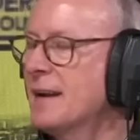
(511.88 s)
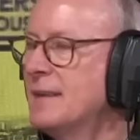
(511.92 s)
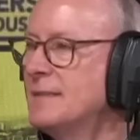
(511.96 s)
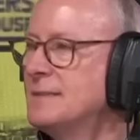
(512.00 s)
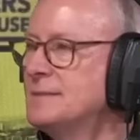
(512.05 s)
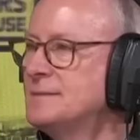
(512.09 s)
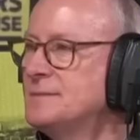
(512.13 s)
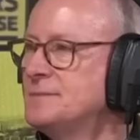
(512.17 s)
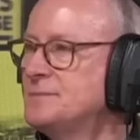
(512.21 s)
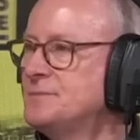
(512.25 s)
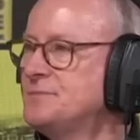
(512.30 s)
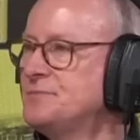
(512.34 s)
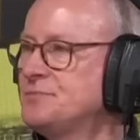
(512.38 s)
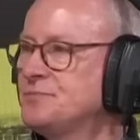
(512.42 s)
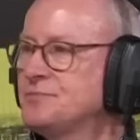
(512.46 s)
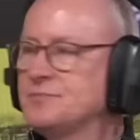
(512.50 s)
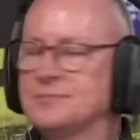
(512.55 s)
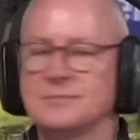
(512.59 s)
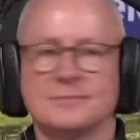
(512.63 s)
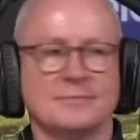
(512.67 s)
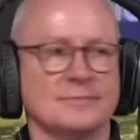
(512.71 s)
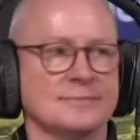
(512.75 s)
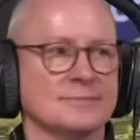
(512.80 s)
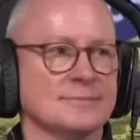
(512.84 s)

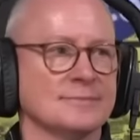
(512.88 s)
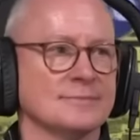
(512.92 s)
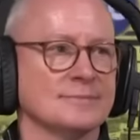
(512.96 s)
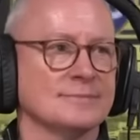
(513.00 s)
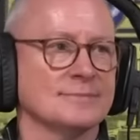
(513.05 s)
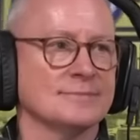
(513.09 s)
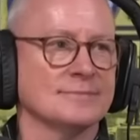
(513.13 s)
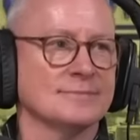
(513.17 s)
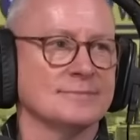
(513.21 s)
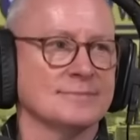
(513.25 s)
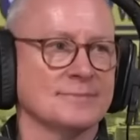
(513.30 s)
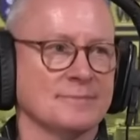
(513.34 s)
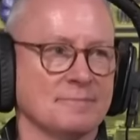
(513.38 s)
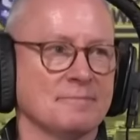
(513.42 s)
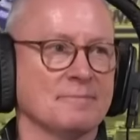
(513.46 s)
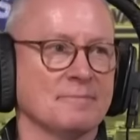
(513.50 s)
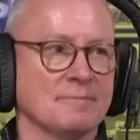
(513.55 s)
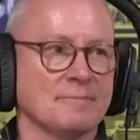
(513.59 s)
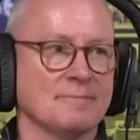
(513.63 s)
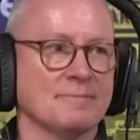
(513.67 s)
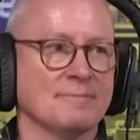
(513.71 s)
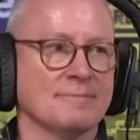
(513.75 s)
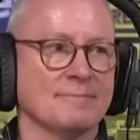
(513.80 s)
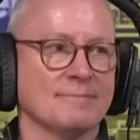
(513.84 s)

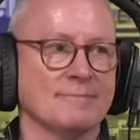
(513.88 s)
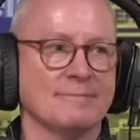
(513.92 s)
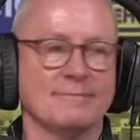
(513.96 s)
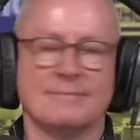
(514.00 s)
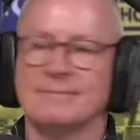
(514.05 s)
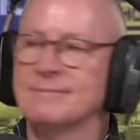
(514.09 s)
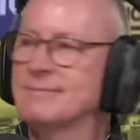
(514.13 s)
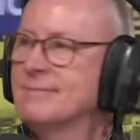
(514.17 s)
(not speaking)